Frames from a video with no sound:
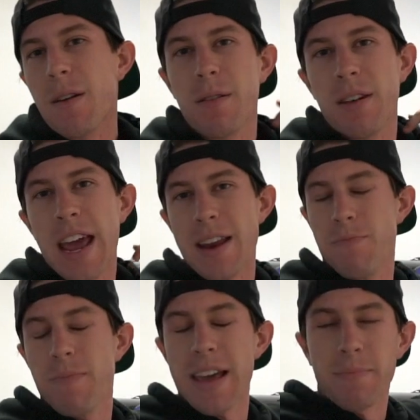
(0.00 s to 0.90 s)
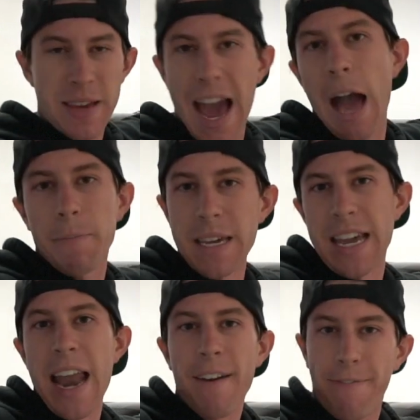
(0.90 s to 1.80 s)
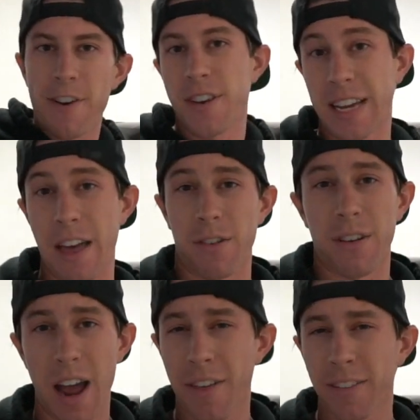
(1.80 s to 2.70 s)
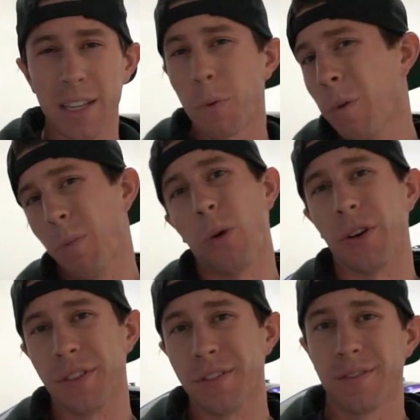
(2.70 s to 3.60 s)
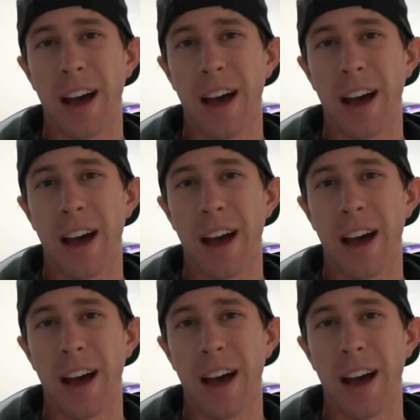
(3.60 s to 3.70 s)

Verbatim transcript: and, and, and be happy and have fun together. I think that's more important.